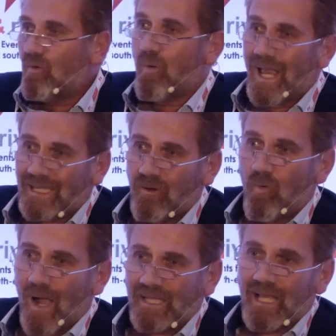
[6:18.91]

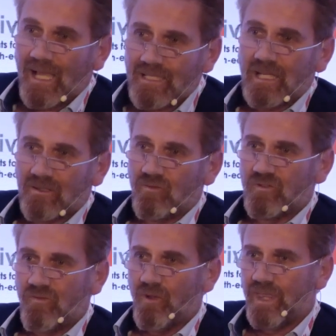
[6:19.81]
quite
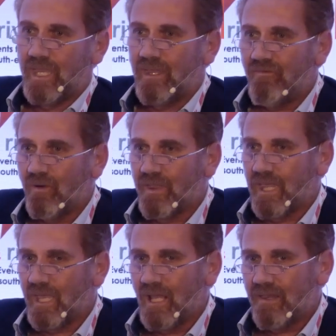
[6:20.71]
hazardous for
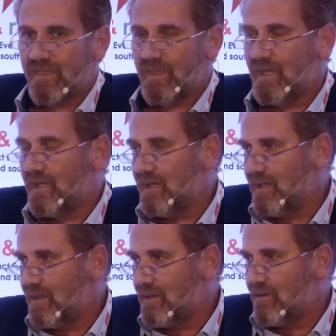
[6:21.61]
the health,
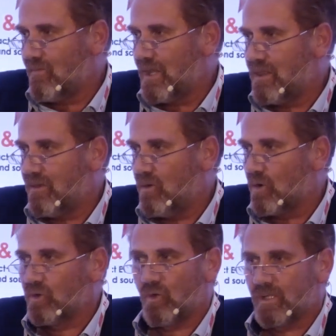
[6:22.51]
with
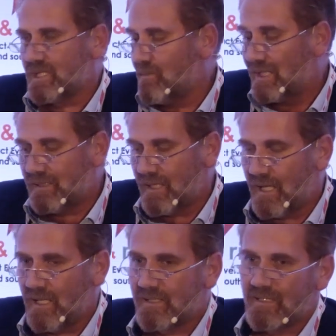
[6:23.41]
neurotoxic
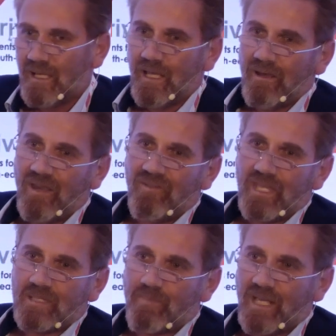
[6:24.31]
materials if
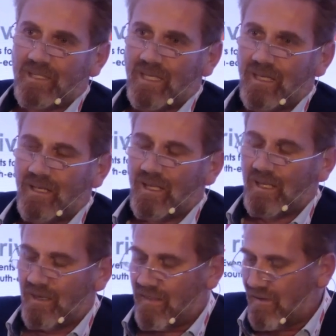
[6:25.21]
they spread
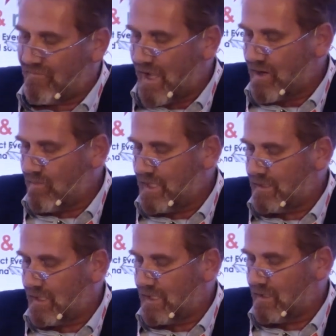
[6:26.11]
in the
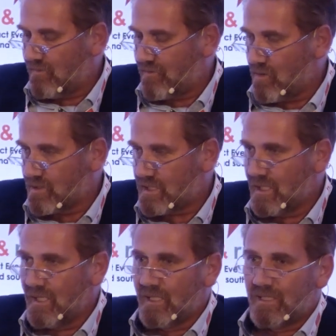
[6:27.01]
environment. And of
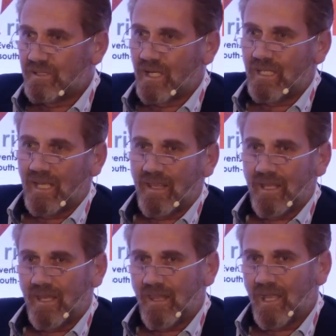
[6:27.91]
course, treating
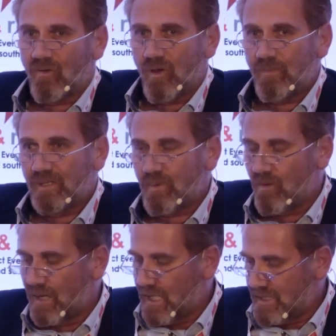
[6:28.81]
the equipment
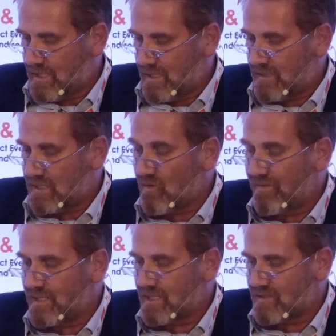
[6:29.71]
properly is
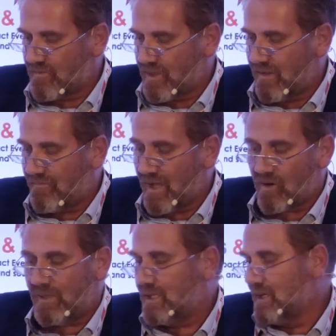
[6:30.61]
of essence for the
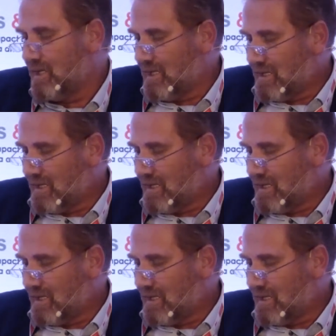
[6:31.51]
environment.